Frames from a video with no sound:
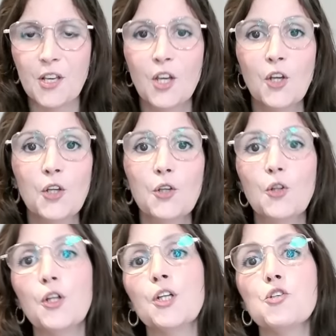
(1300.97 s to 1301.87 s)
You
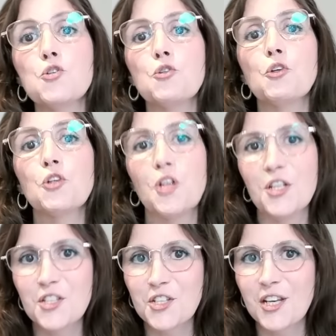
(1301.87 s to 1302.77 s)
learn to
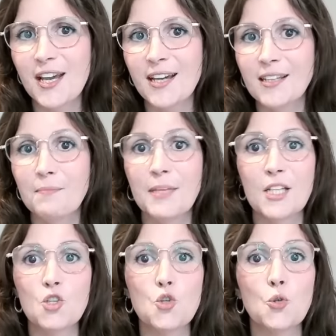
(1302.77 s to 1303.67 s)
cross-check, making
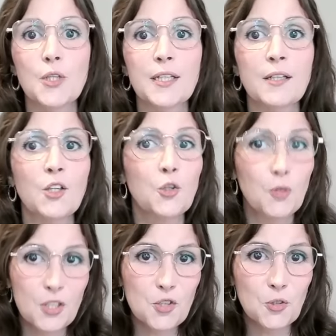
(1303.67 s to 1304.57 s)
sure your
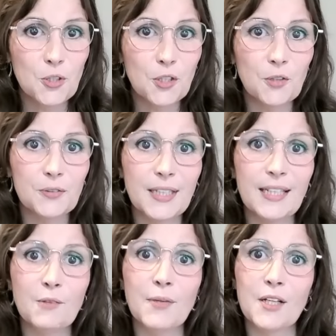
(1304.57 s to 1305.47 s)
historical data
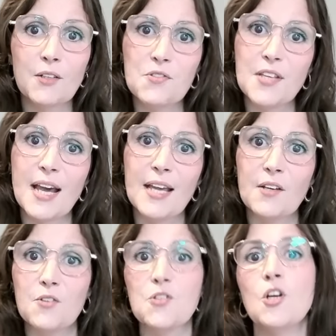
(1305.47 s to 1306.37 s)

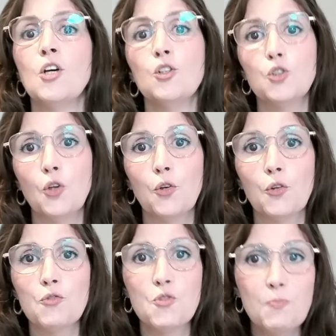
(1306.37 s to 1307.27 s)
reconciles,
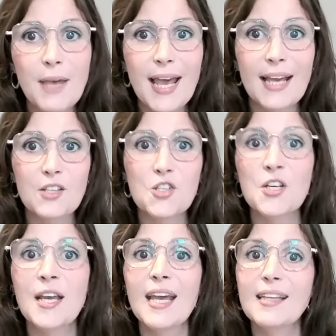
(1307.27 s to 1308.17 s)
totals match,
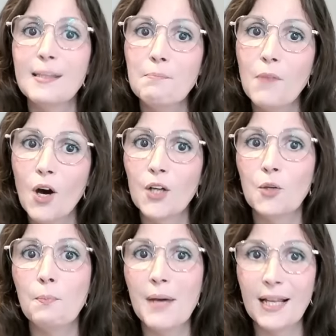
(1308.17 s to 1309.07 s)
and the model
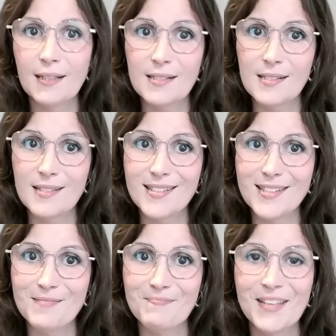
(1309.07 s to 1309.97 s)
balances.
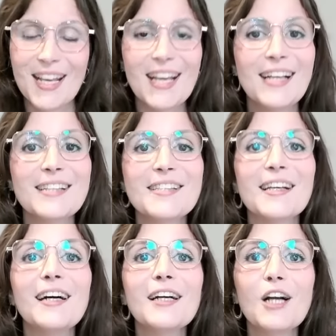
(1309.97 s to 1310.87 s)
It's
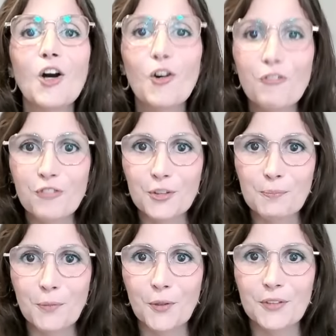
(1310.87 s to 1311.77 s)

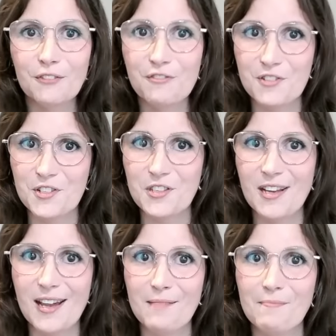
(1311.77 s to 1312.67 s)
uncomfortable the first
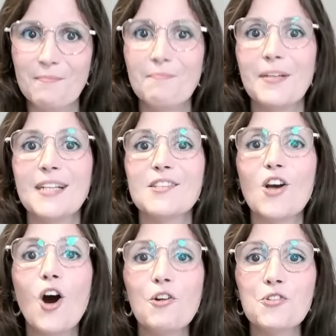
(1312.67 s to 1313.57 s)
time, but it's
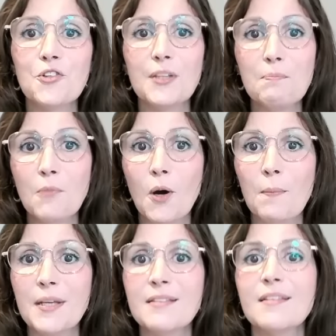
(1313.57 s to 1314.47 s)
also the
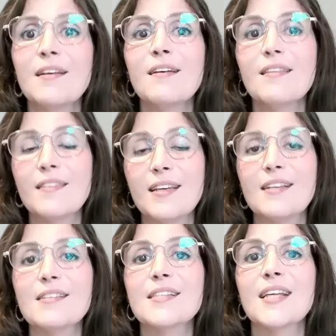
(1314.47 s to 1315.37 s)
moment
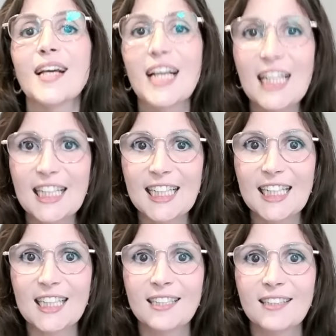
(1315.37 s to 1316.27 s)
things
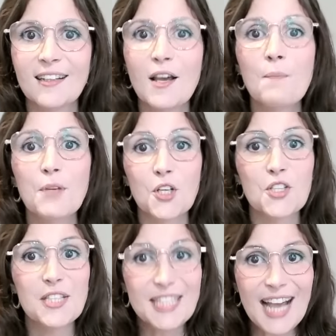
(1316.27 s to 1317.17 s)
click. Because
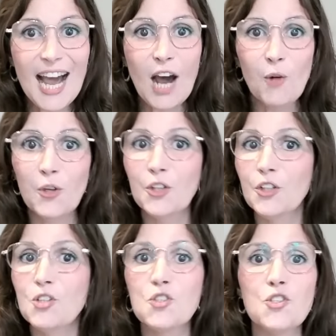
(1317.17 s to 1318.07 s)
now you're
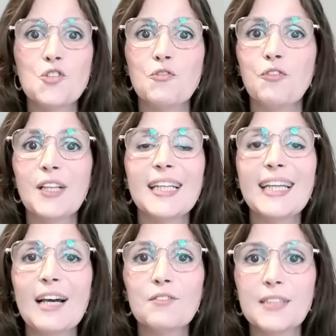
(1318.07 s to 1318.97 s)
not just filling
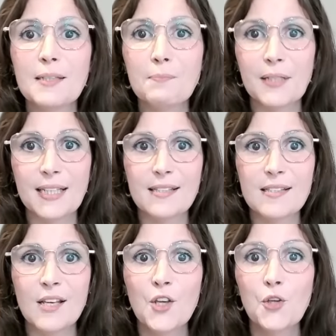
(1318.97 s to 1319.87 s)
out templates, you're